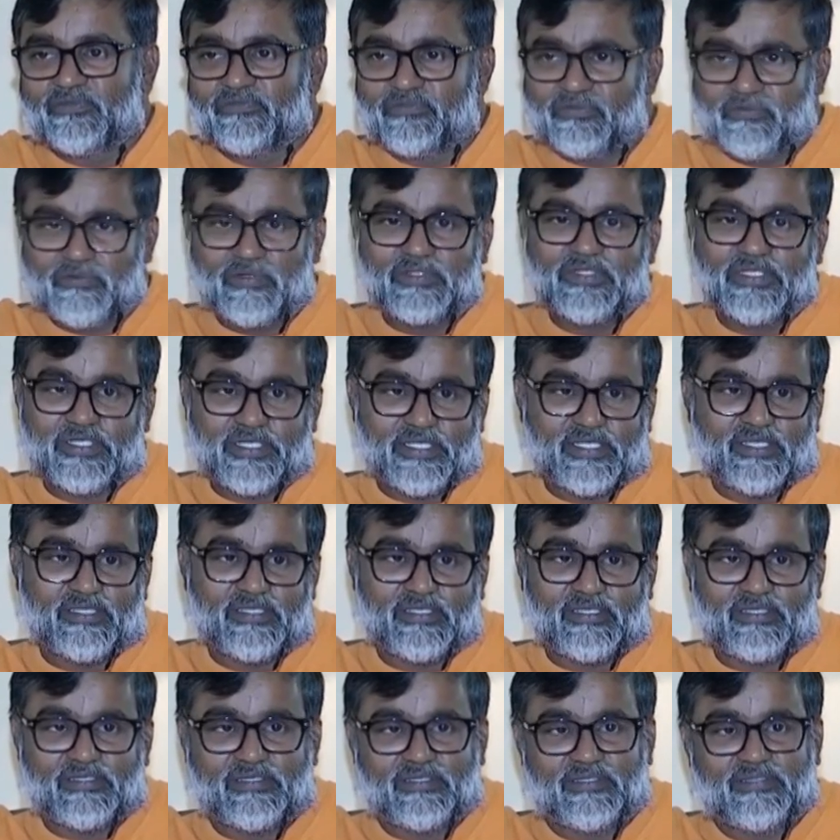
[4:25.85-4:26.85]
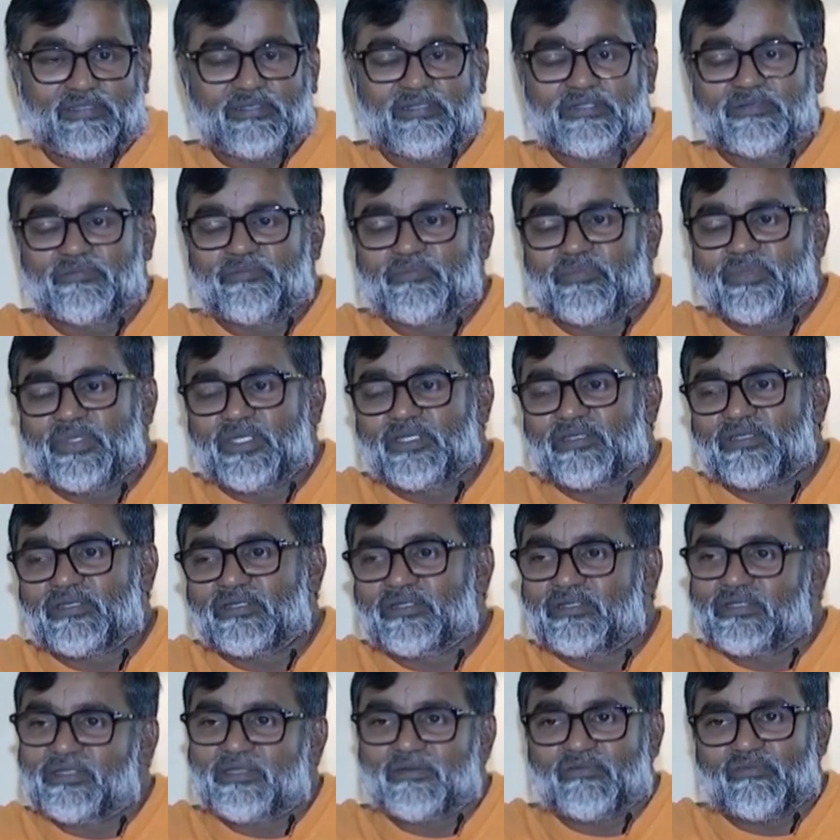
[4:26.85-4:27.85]
If you want to take it and make
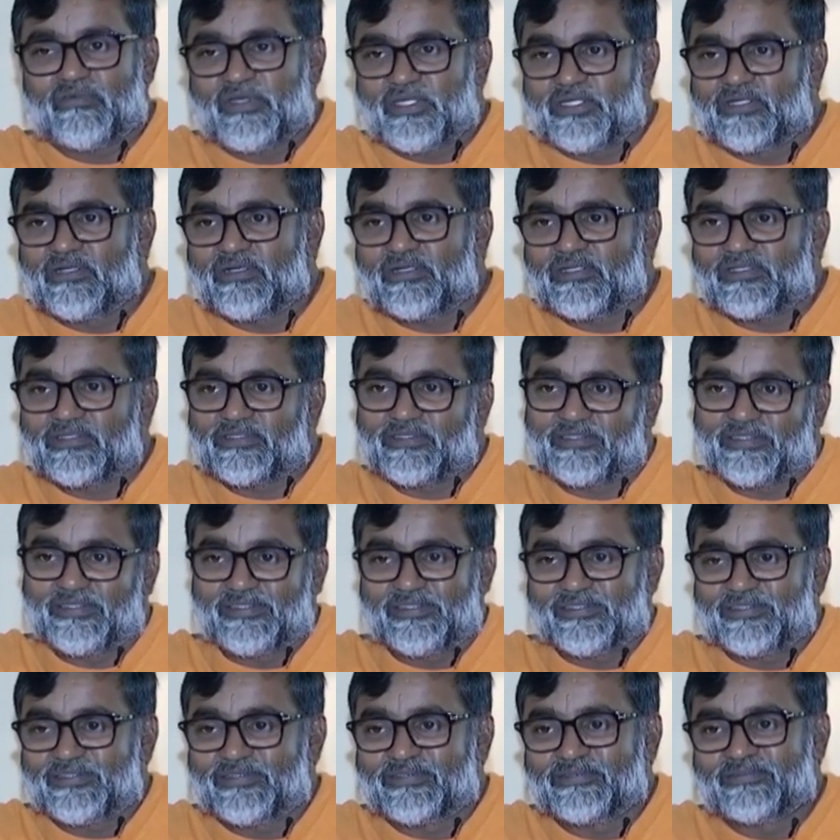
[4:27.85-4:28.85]
it, yeah, why not? Yeah.